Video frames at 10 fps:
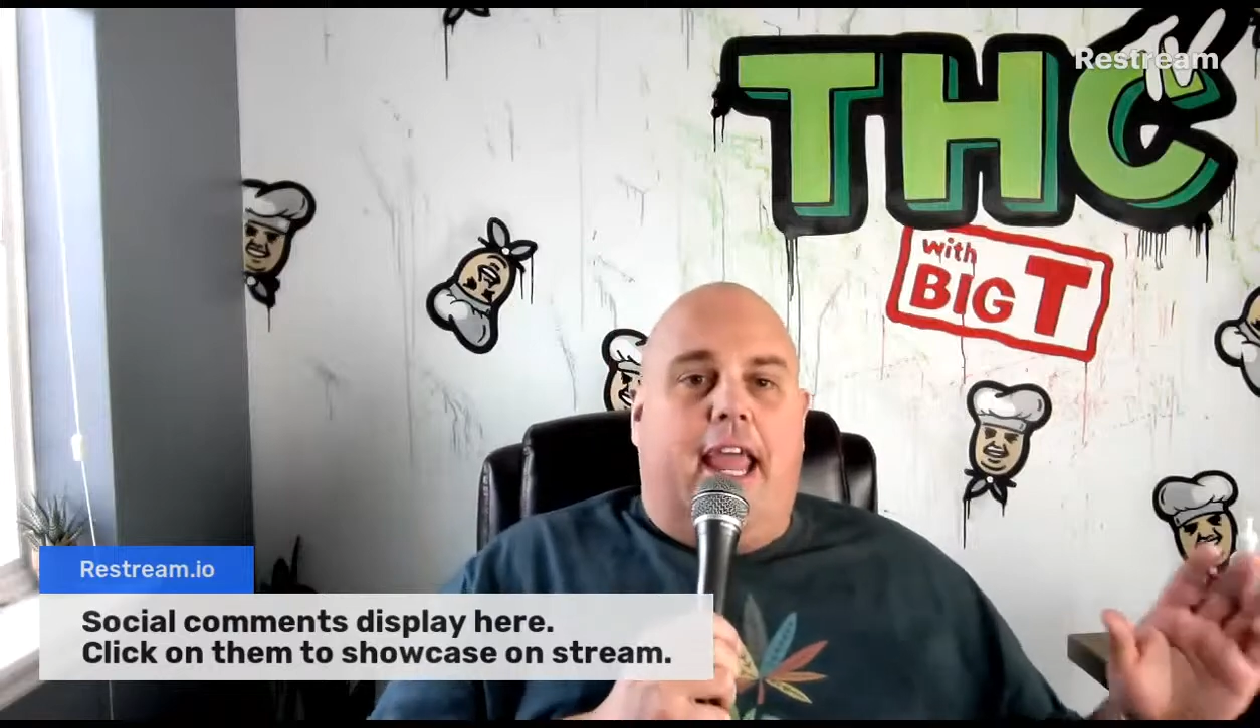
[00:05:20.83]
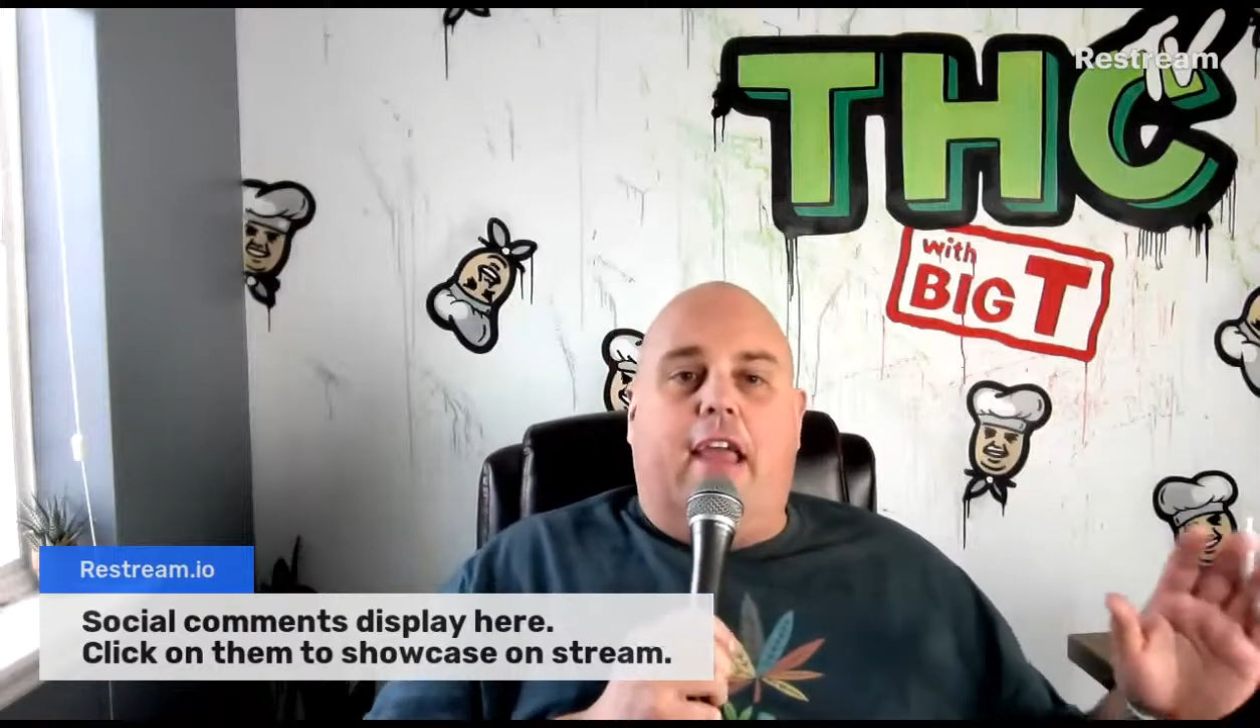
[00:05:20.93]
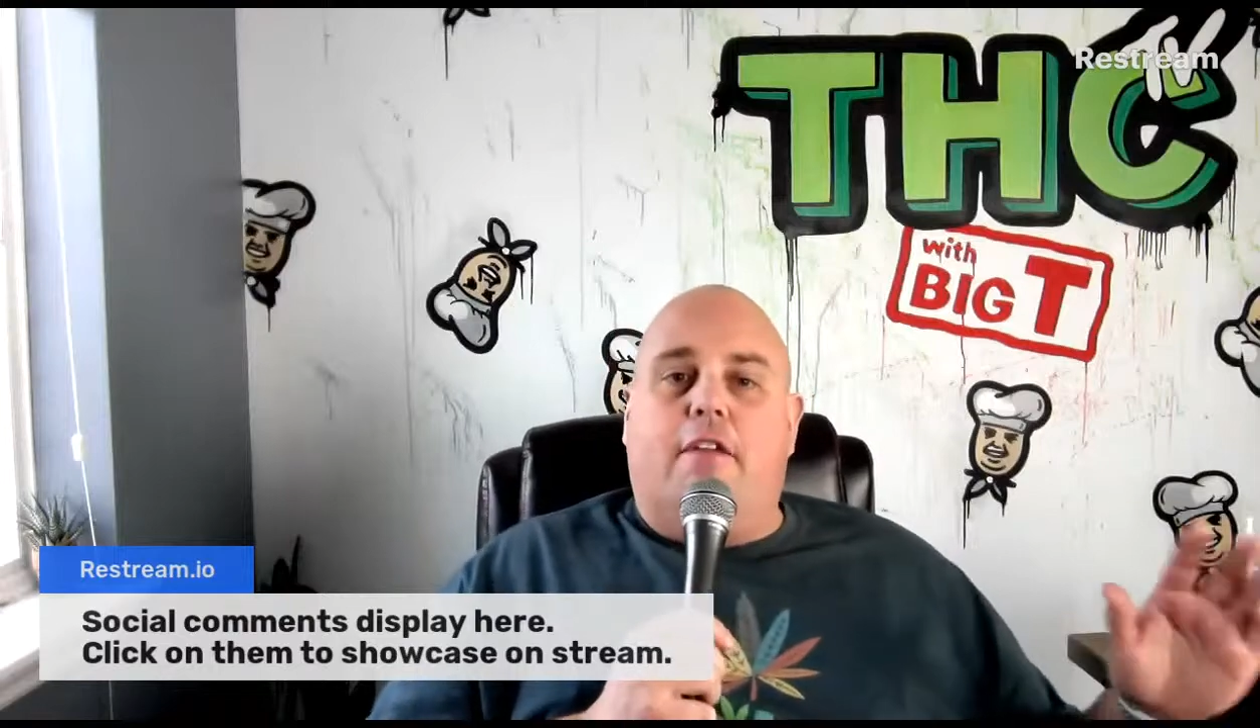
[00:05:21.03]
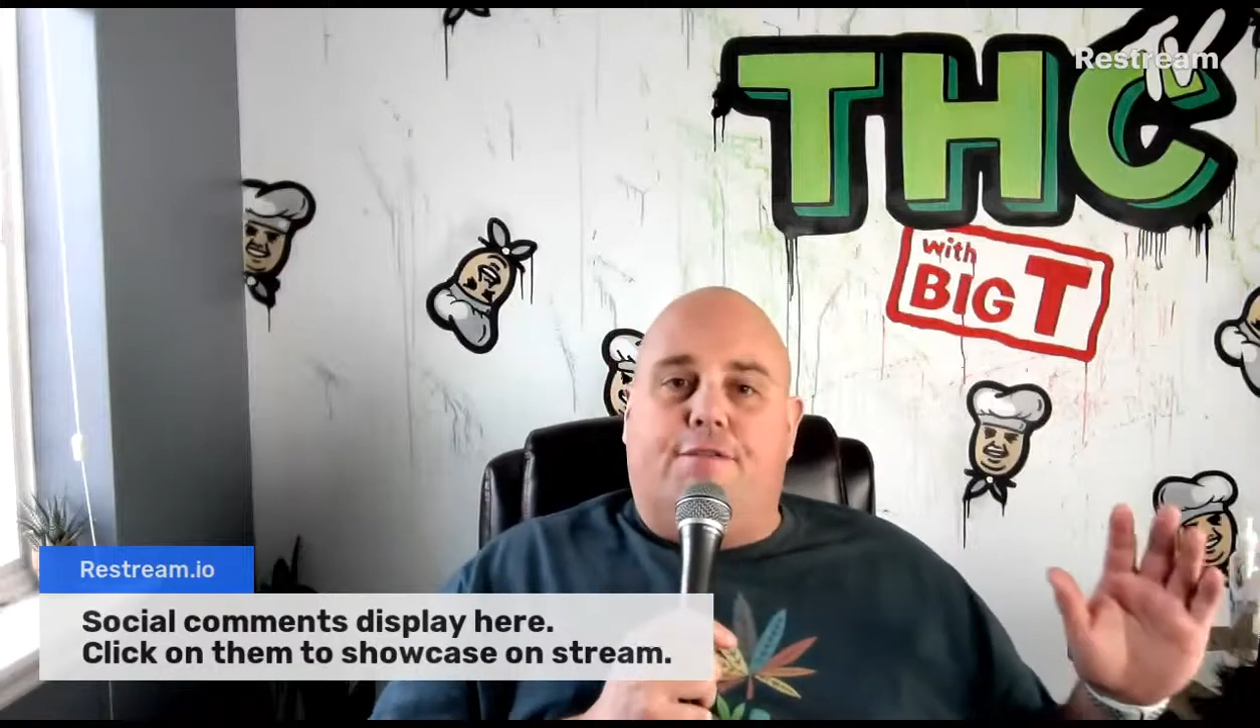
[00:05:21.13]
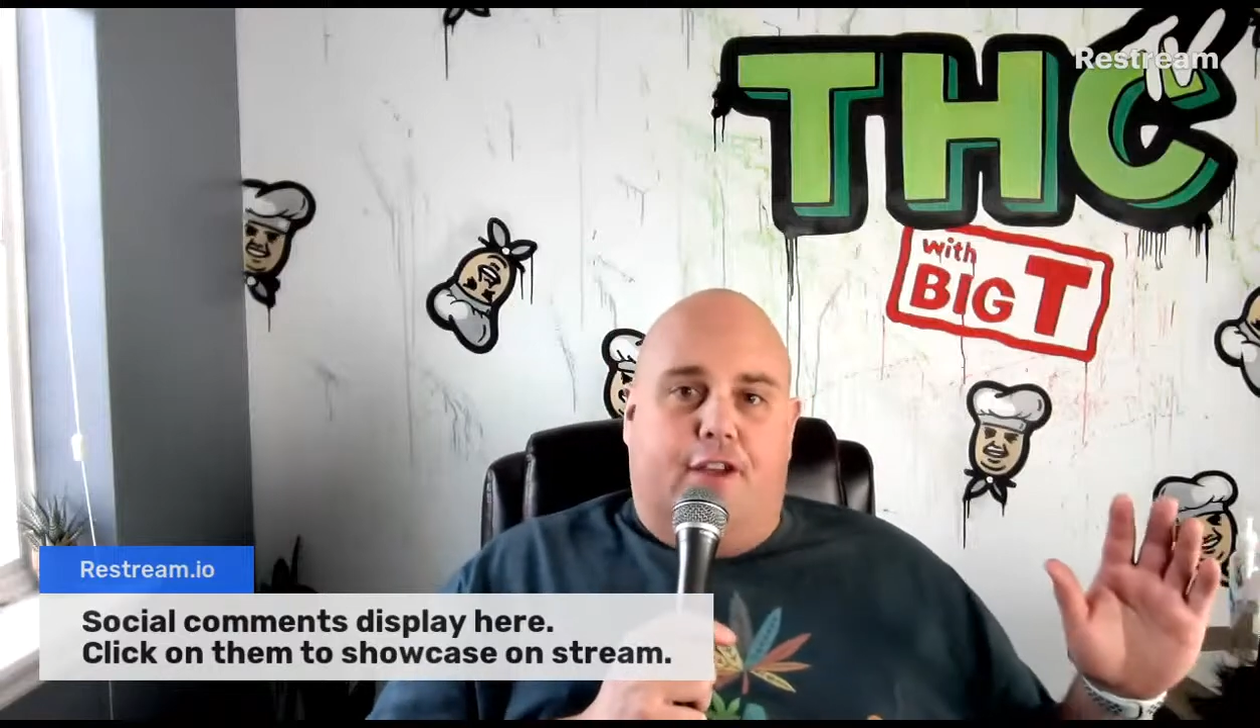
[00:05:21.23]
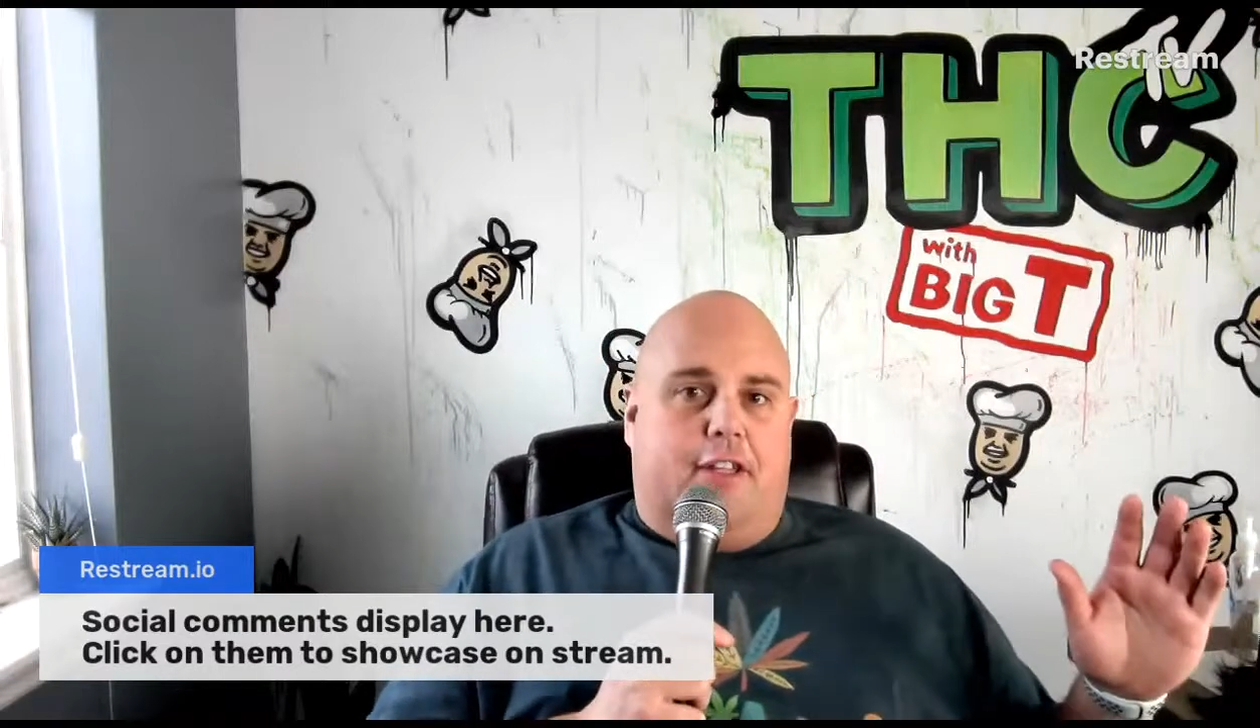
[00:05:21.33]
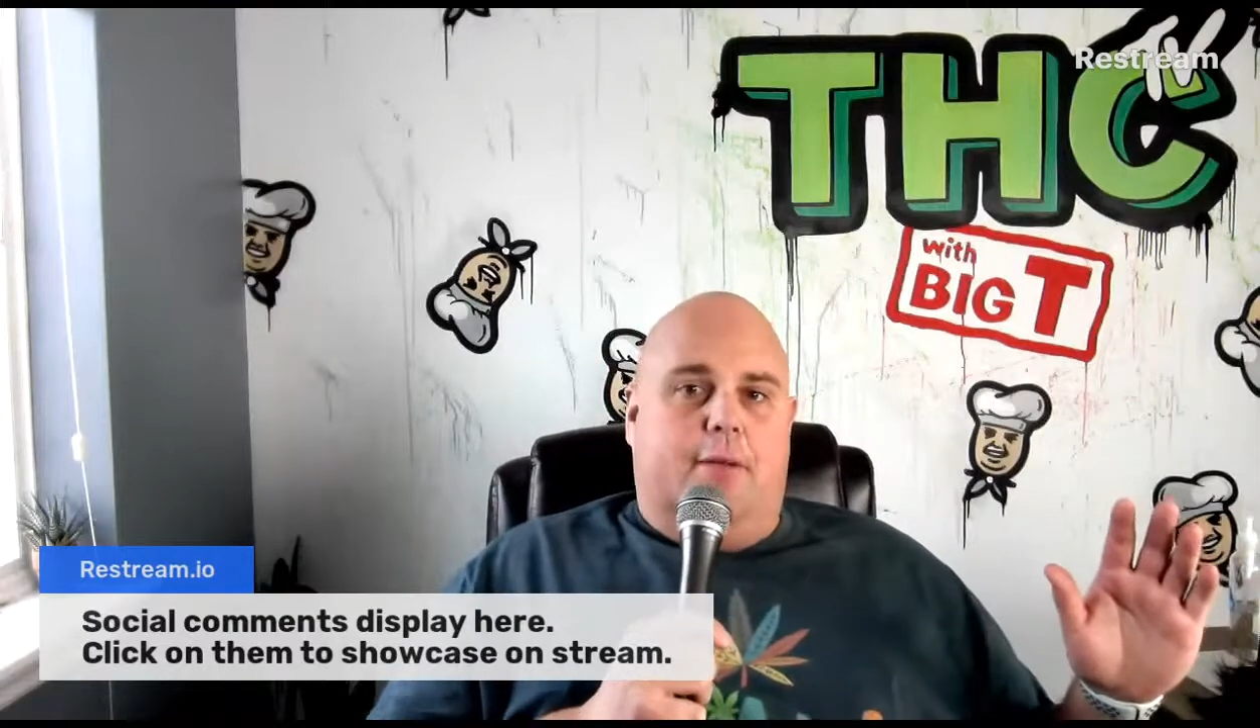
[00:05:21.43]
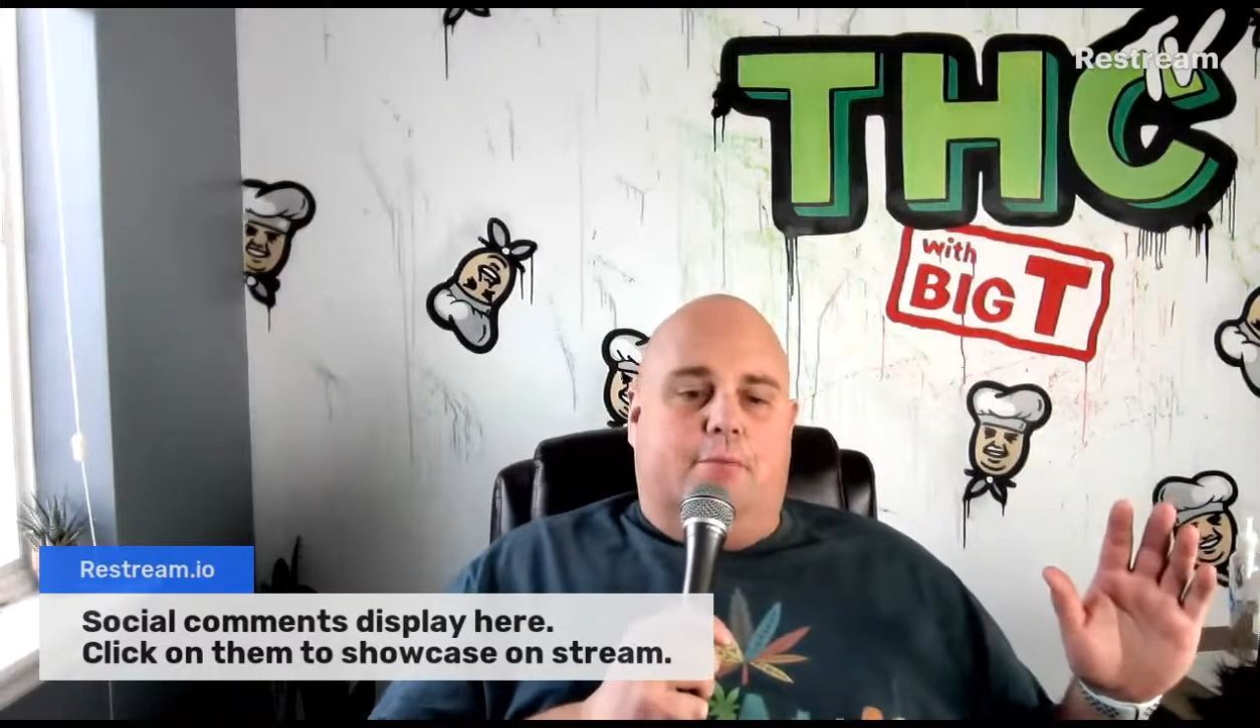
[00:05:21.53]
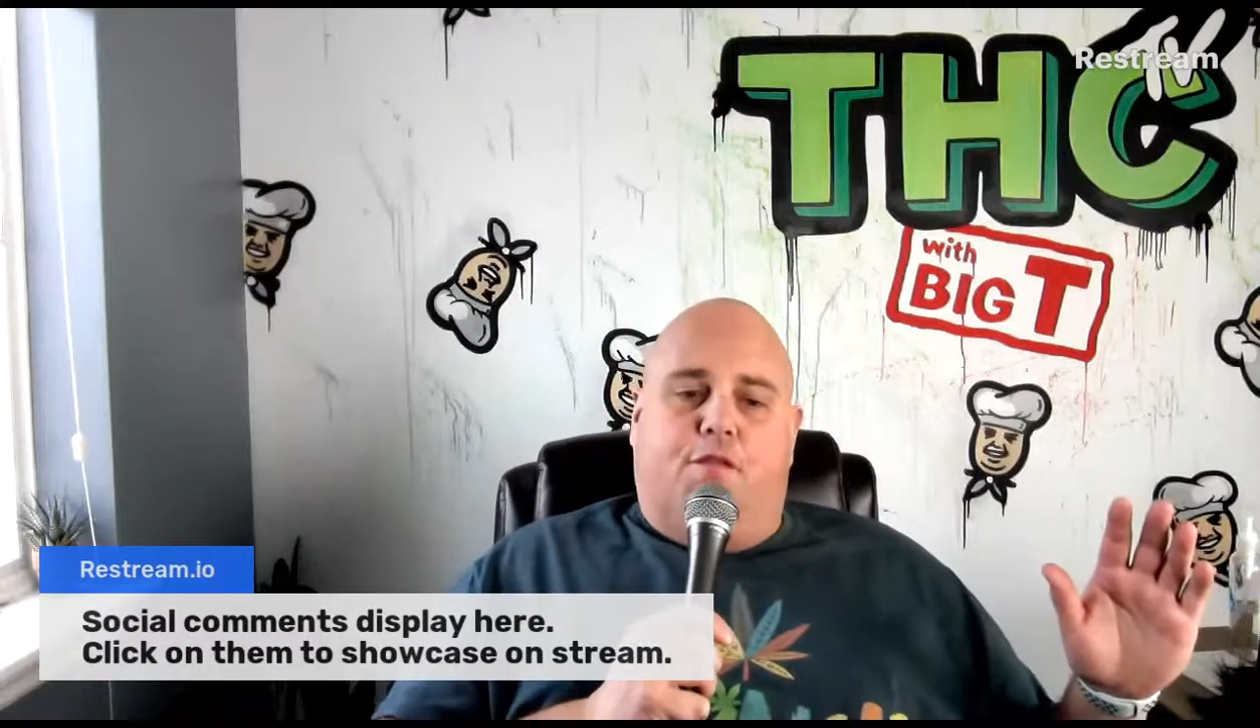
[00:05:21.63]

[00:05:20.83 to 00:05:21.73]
AIDS victim